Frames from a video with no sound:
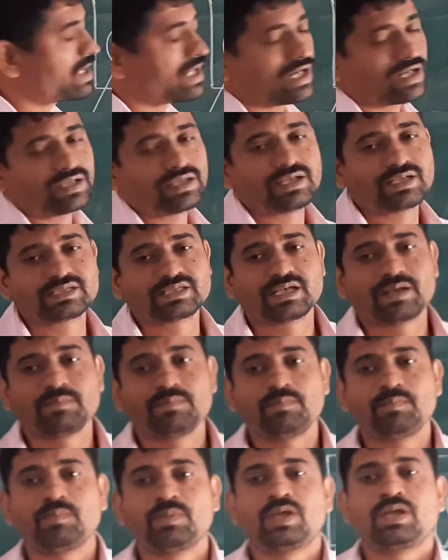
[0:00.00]
get the
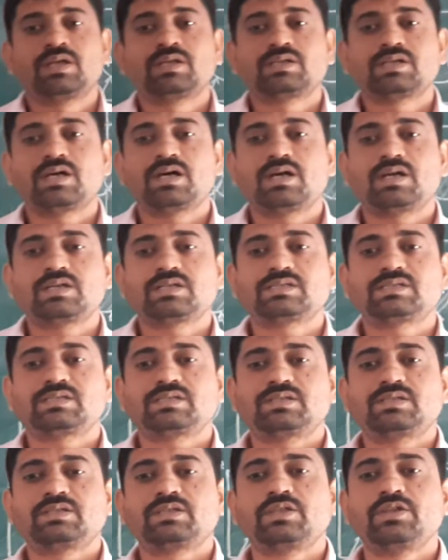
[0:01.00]
some
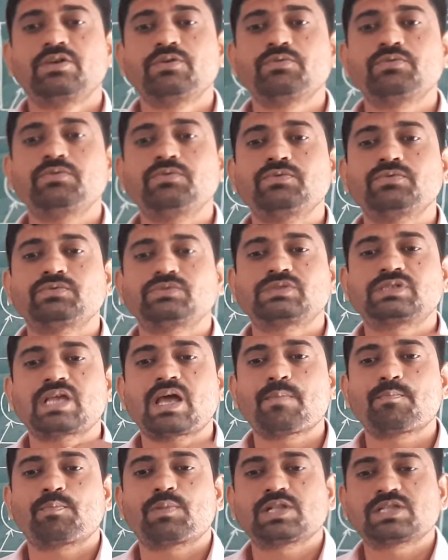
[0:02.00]
new
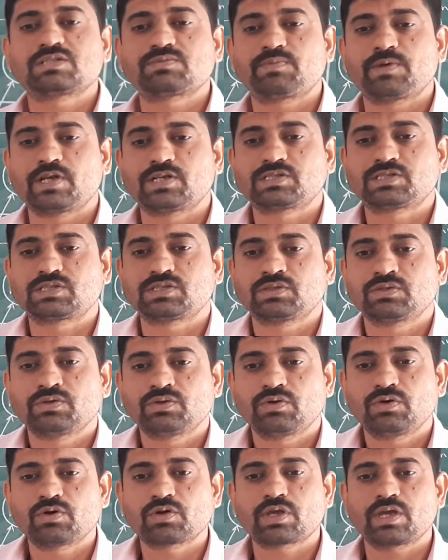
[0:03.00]
sample space.
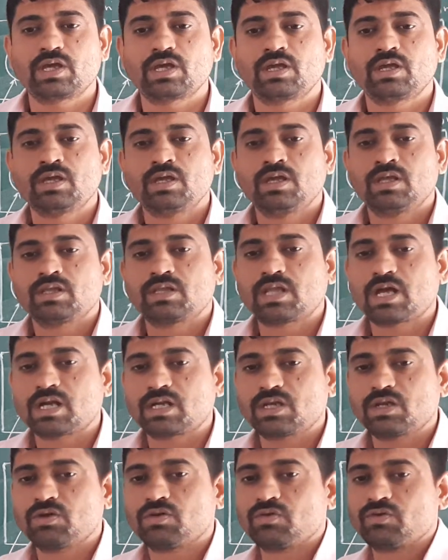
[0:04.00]
Okay,
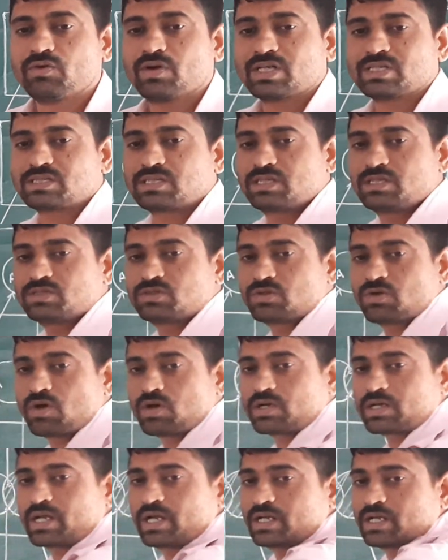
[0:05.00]
that universe is
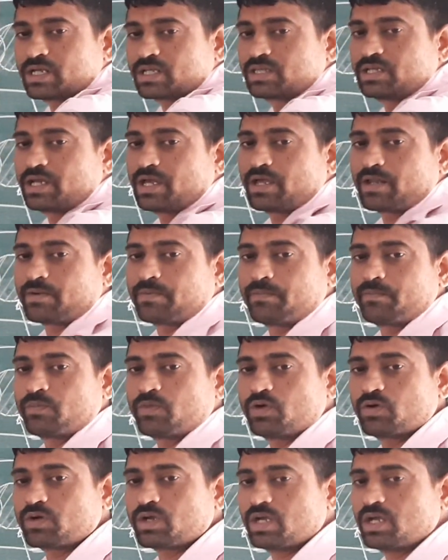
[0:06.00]
not getting
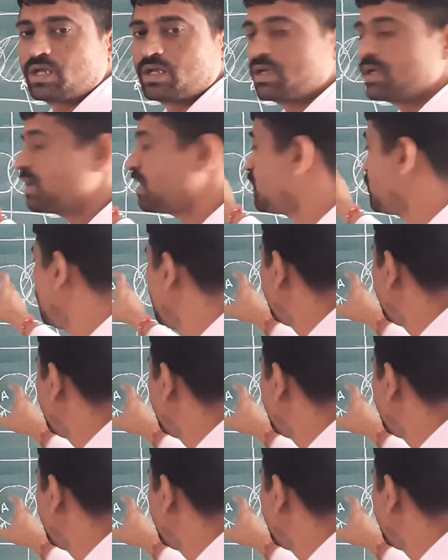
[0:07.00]
there. Okay, in